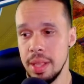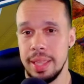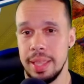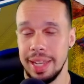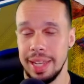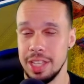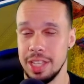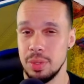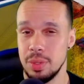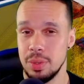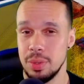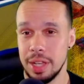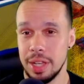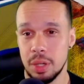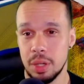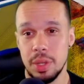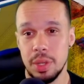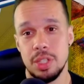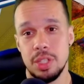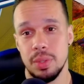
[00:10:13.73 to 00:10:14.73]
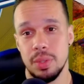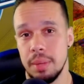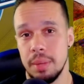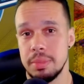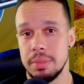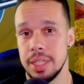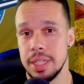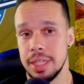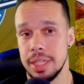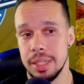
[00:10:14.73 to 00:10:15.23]
And as you increase your
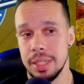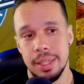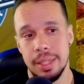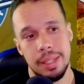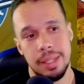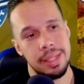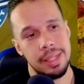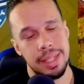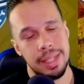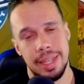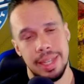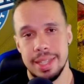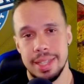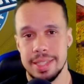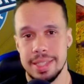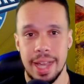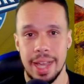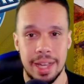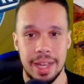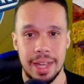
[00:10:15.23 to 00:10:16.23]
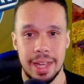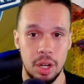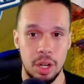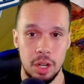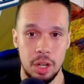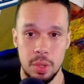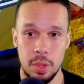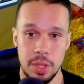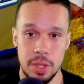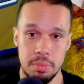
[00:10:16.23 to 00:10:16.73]
MT, it's not going to
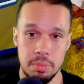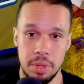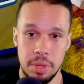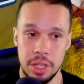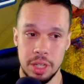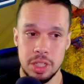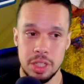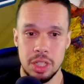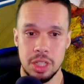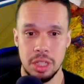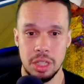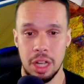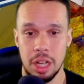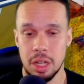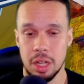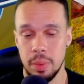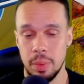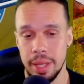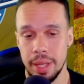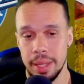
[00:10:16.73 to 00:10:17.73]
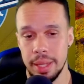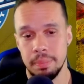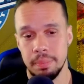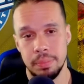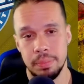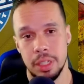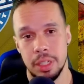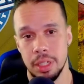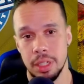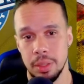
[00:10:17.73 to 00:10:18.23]
hurt you as much to lock away,
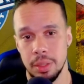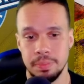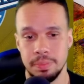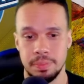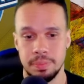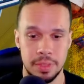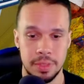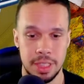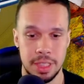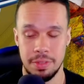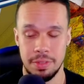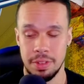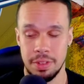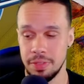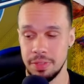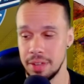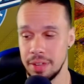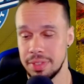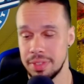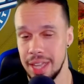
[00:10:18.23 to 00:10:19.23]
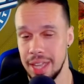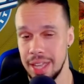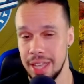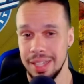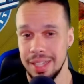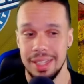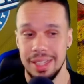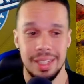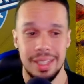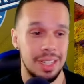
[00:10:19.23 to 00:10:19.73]

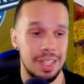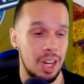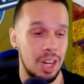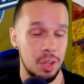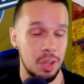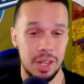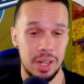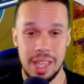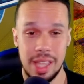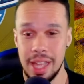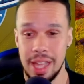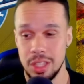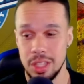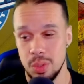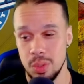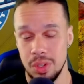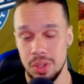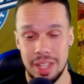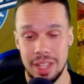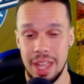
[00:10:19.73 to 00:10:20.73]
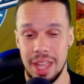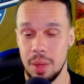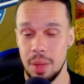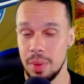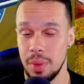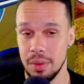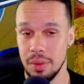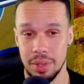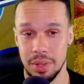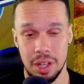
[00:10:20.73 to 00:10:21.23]
75K, 100K, 200K,
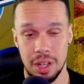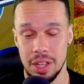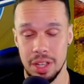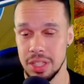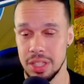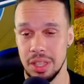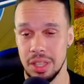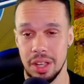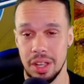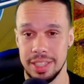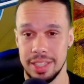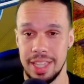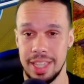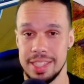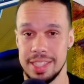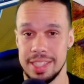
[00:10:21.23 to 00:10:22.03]
whatever it costs to lock in that